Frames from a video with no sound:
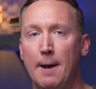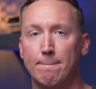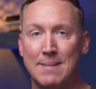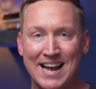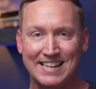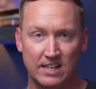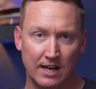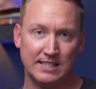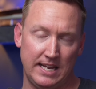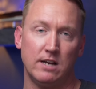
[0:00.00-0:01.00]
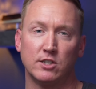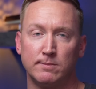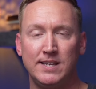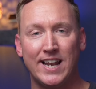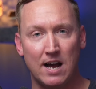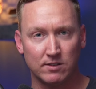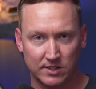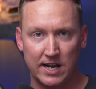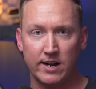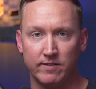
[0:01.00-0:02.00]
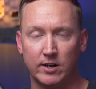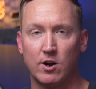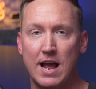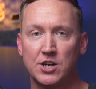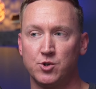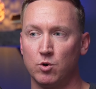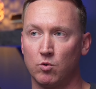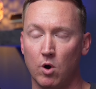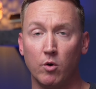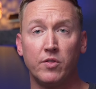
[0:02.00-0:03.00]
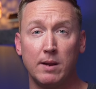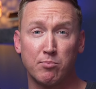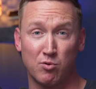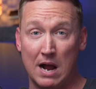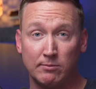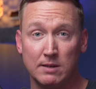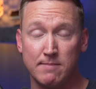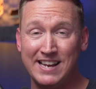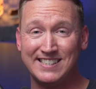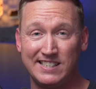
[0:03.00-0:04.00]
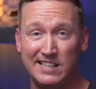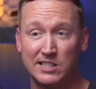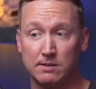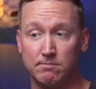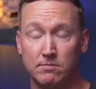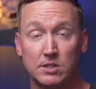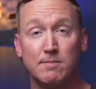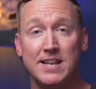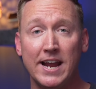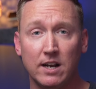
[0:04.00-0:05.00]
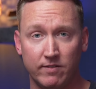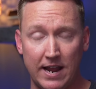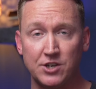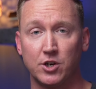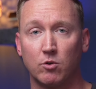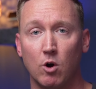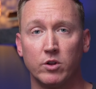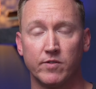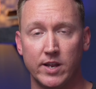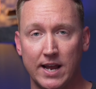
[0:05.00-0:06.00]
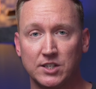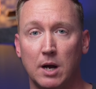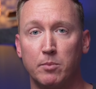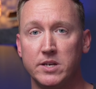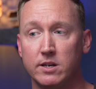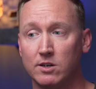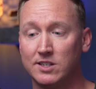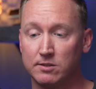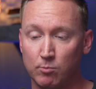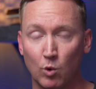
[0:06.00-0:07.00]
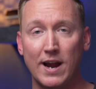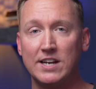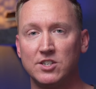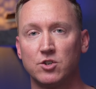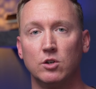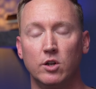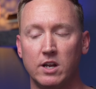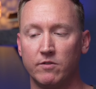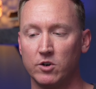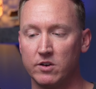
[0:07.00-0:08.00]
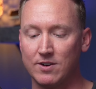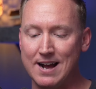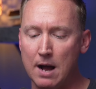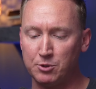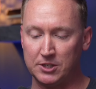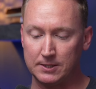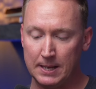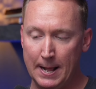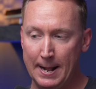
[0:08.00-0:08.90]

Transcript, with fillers: My gut tells me that outside of international growth, they probably may see some some negative agent growth over the next couple years as more agents are looking for different options.